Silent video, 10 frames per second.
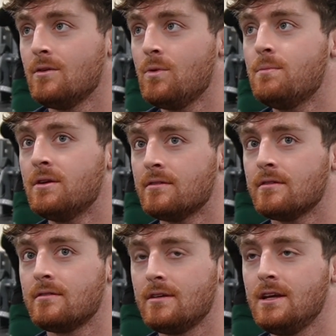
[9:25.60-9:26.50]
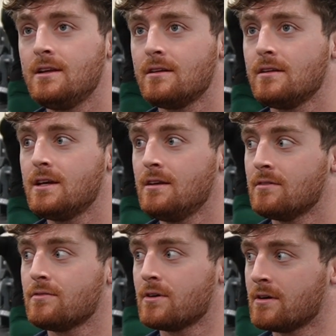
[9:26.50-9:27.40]
we've been eating
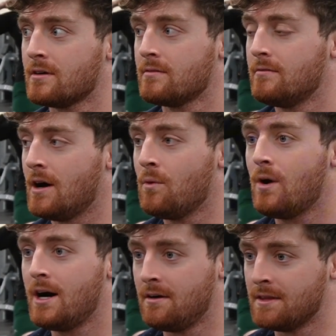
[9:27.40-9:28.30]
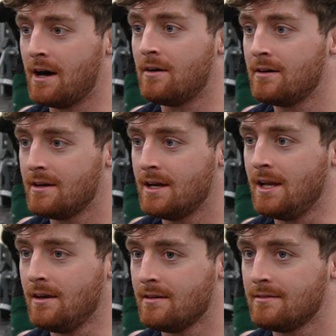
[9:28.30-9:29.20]
clean for a while now,
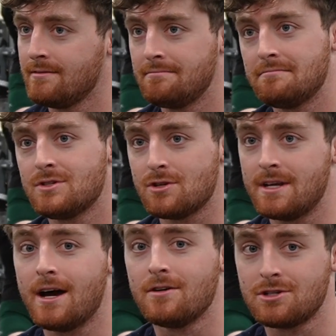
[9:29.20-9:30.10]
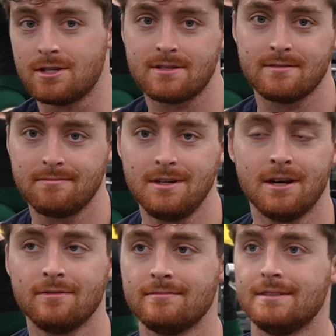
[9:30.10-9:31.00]
and so now it's just, you
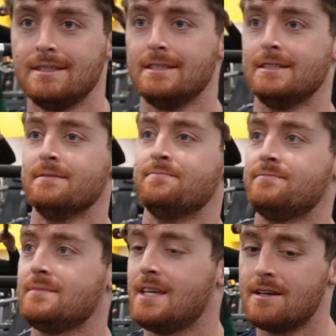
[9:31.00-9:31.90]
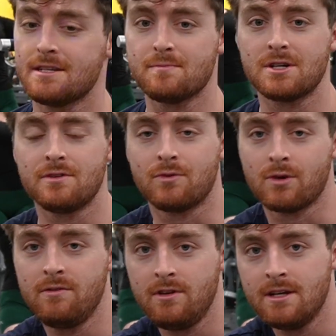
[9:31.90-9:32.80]
know, getting as much of a
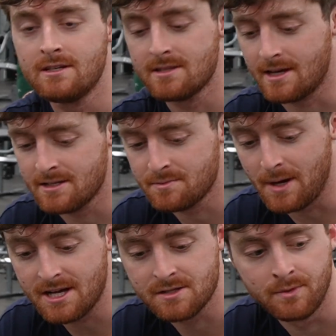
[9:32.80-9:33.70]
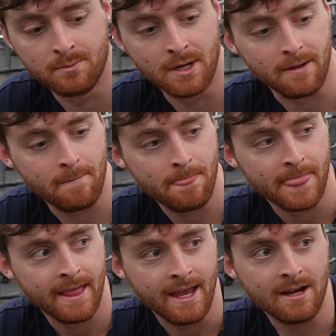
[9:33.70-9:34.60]
refeed in as possible. But
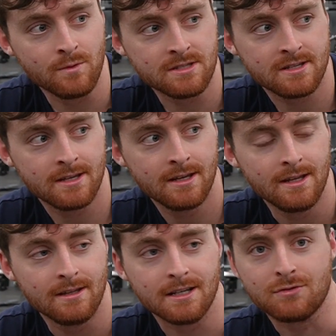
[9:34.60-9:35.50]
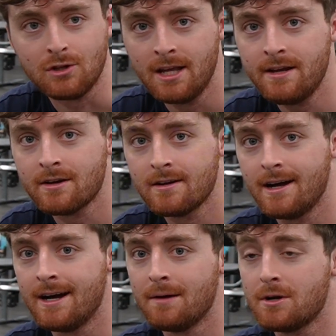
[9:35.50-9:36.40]
anyways, that's for later.
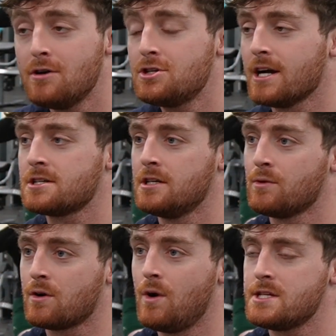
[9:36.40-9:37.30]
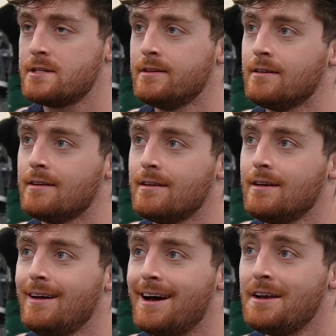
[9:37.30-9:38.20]
Coach actually requested
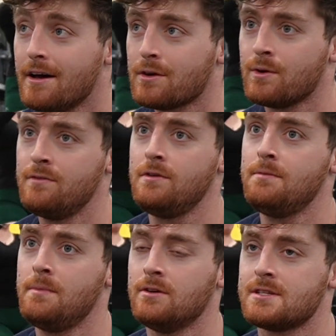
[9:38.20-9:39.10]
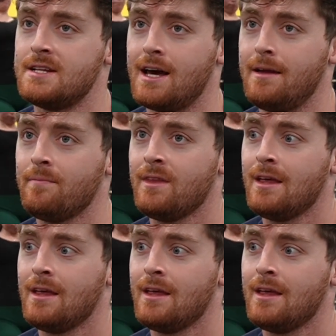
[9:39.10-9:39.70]
another refeed meal tonight